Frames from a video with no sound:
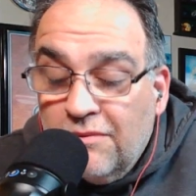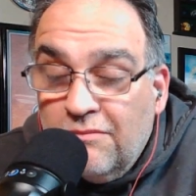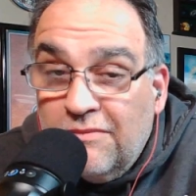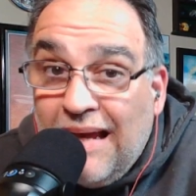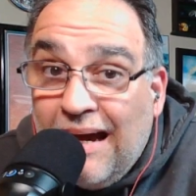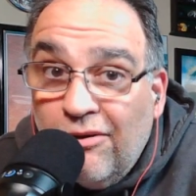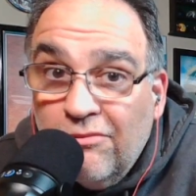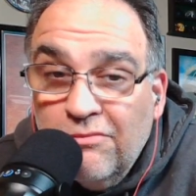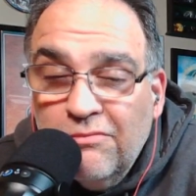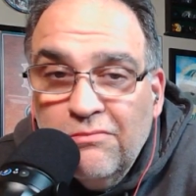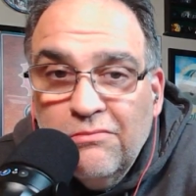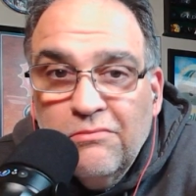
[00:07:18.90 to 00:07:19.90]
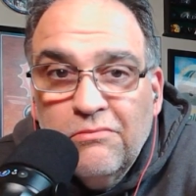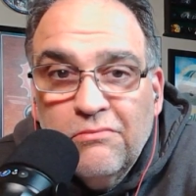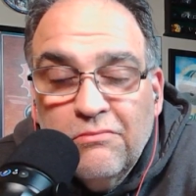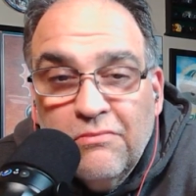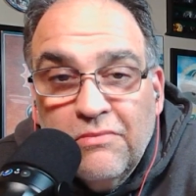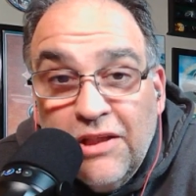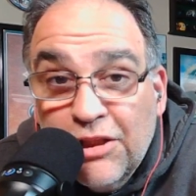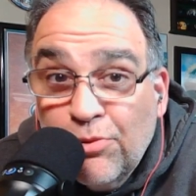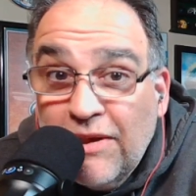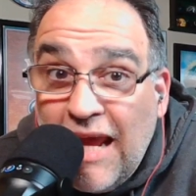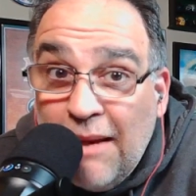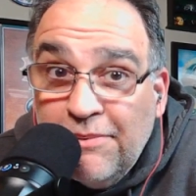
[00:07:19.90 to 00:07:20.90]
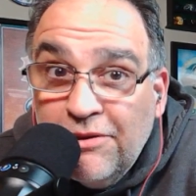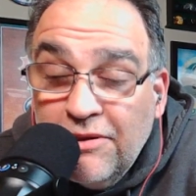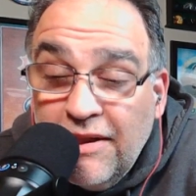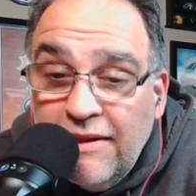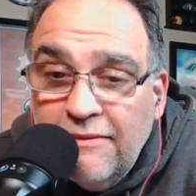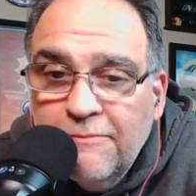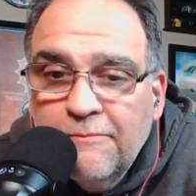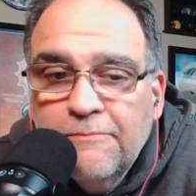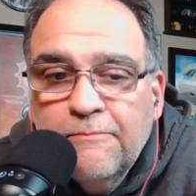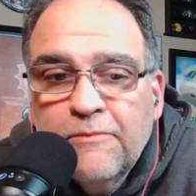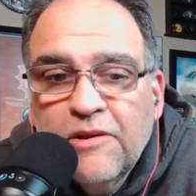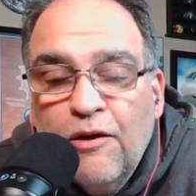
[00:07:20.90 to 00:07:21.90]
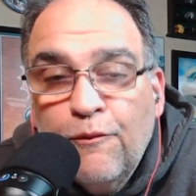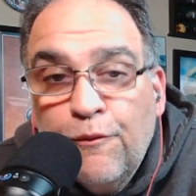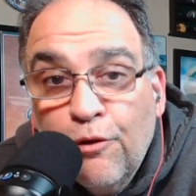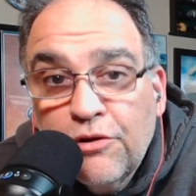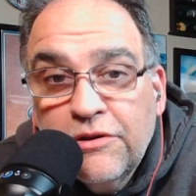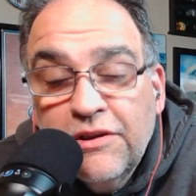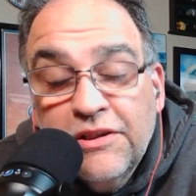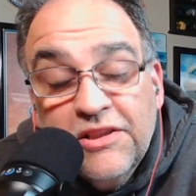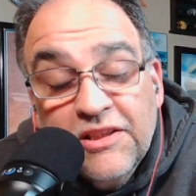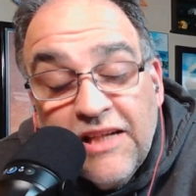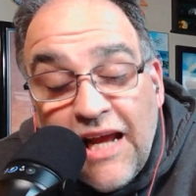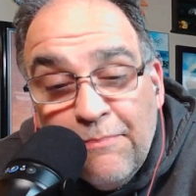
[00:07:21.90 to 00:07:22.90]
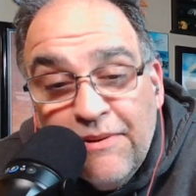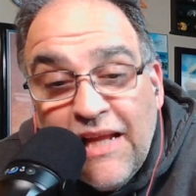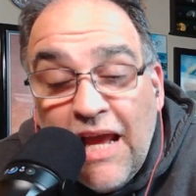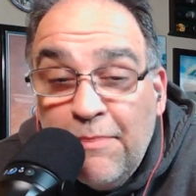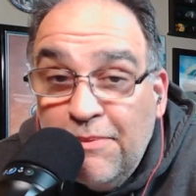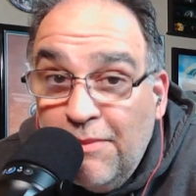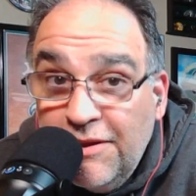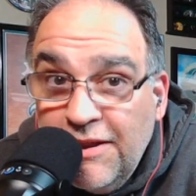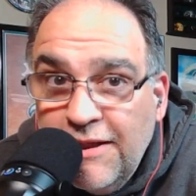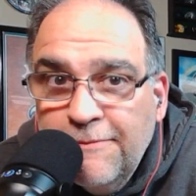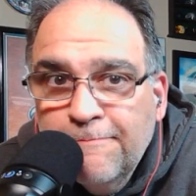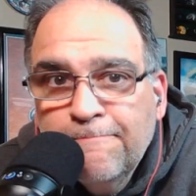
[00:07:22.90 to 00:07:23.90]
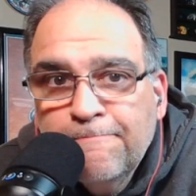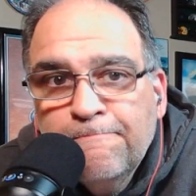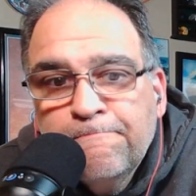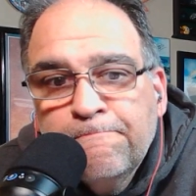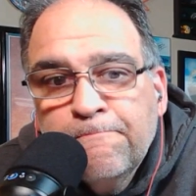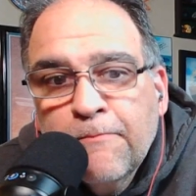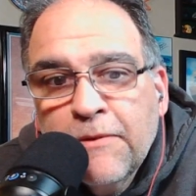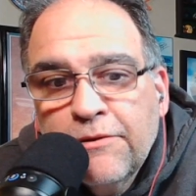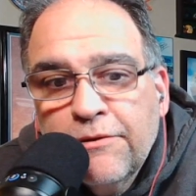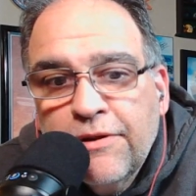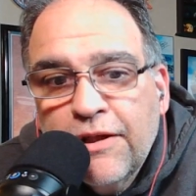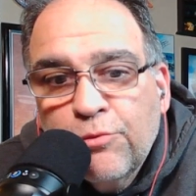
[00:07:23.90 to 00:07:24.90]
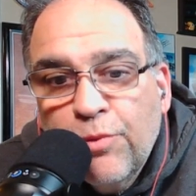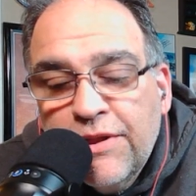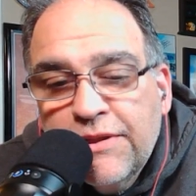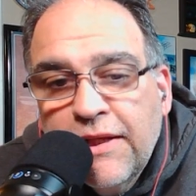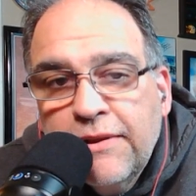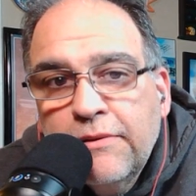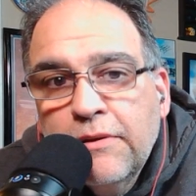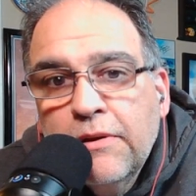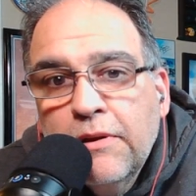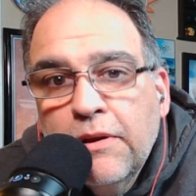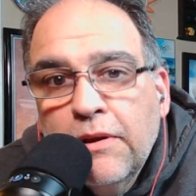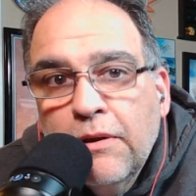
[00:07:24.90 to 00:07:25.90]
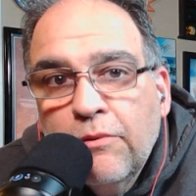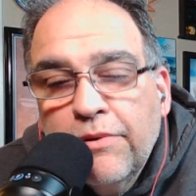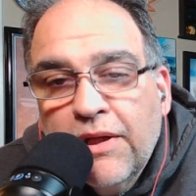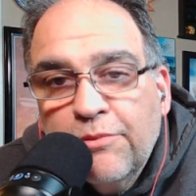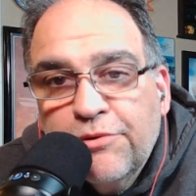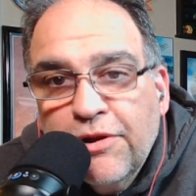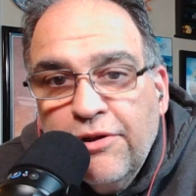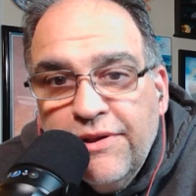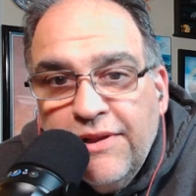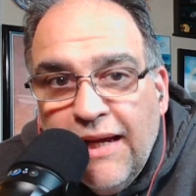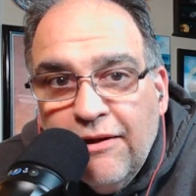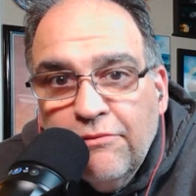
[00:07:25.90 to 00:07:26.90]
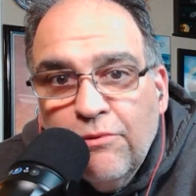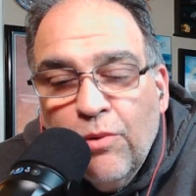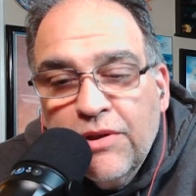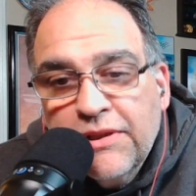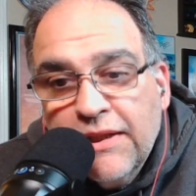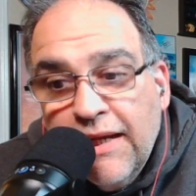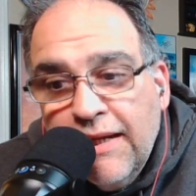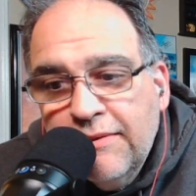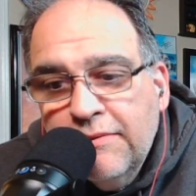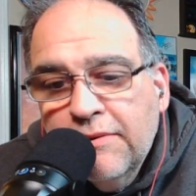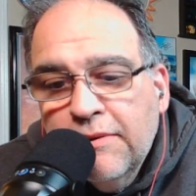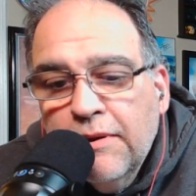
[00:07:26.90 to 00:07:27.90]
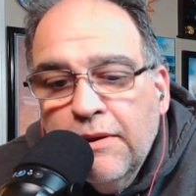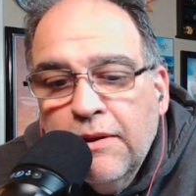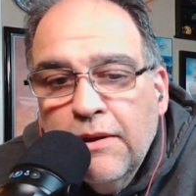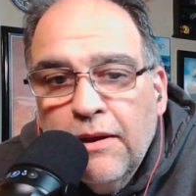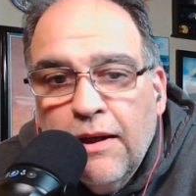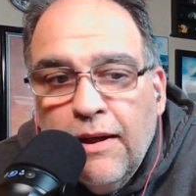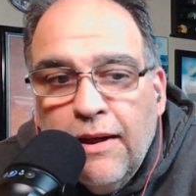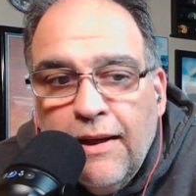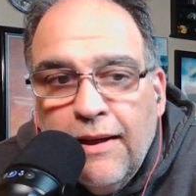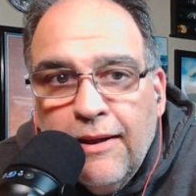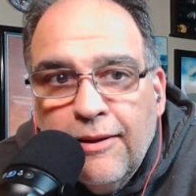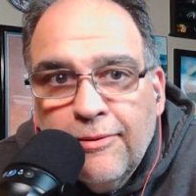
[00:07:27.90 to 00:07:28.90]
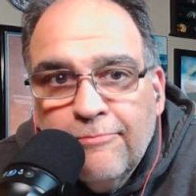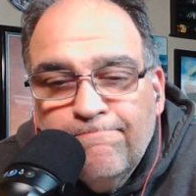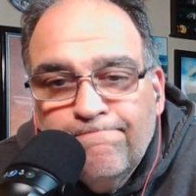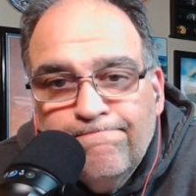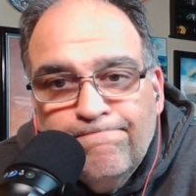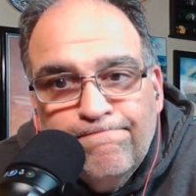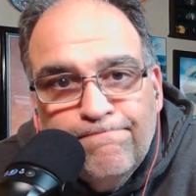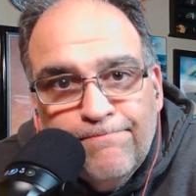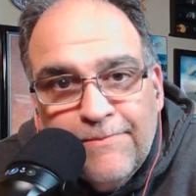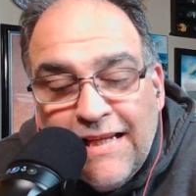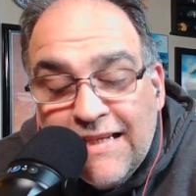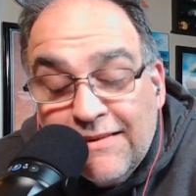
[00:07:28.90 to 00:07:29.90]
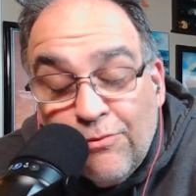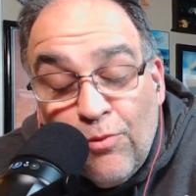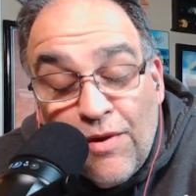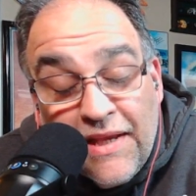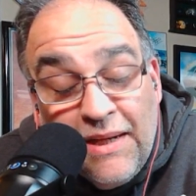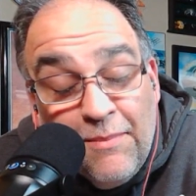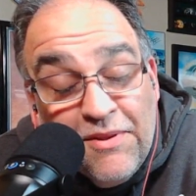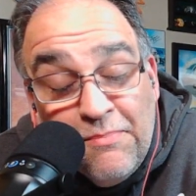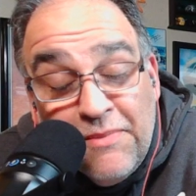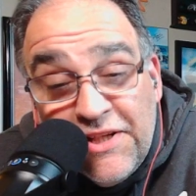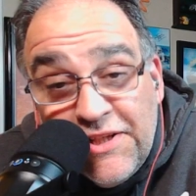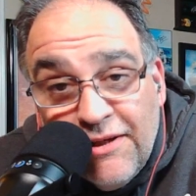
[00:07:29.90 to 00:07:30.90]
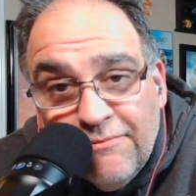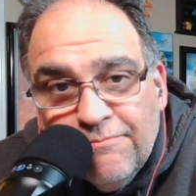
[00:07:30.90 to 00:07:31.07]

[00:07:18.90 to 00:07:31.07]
Now, this what happened today. Unfortunately, it's just happened. It happened Monday. Today's Wednesday. We come to hear it now once again. That's the one thing about the media.